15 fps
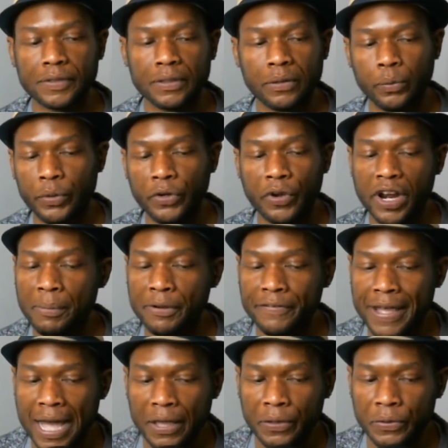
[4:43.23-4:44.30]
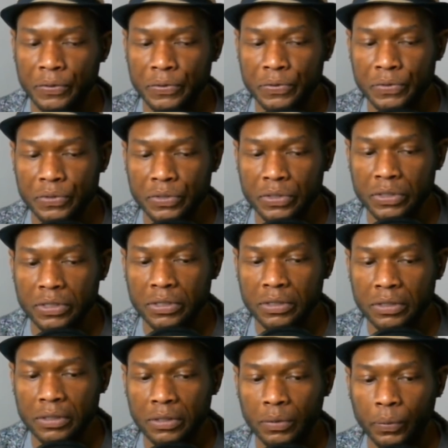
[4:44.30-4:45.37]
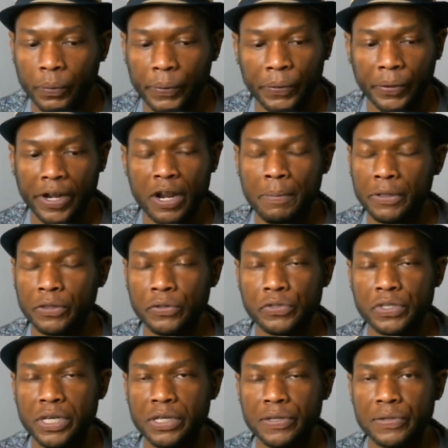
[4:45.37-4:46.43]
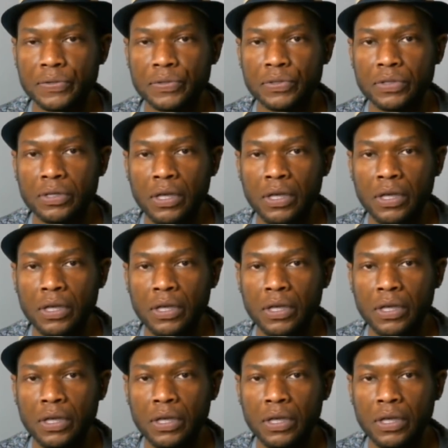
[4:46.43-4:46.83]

We don't care about values. We don't care about those things.